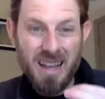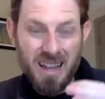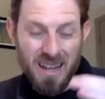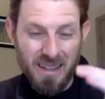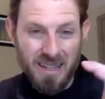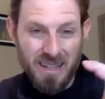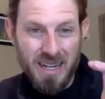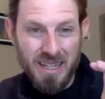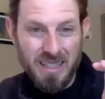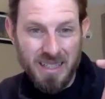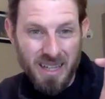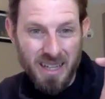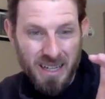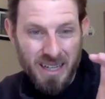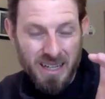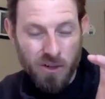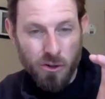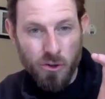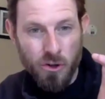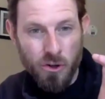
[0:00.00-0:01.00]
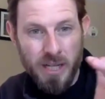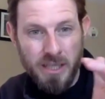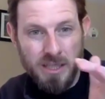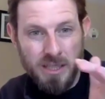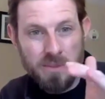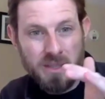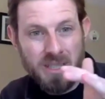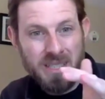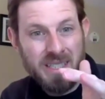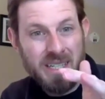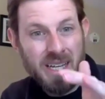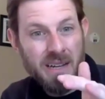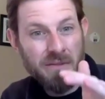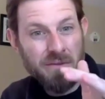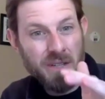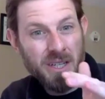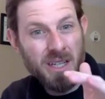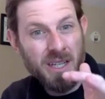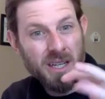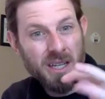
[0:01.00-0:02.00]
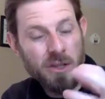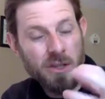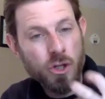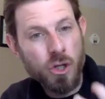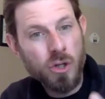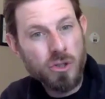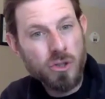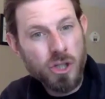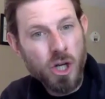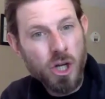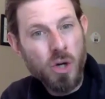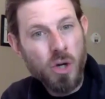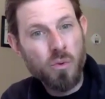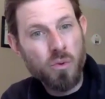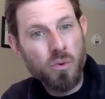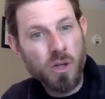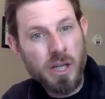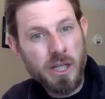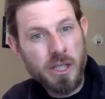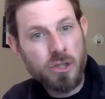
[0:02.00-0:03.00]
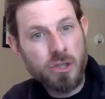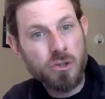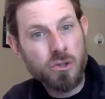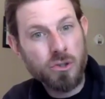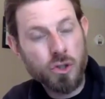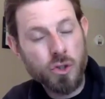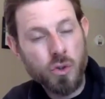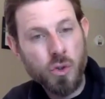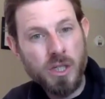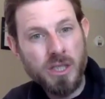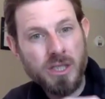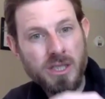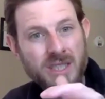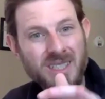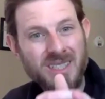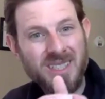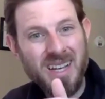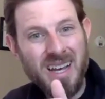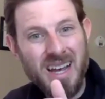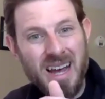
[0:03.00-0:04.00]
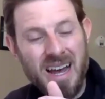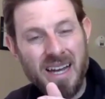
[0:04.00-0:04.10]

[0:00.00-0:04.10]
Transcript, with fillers: And then as I get, create some safety in those relational choices,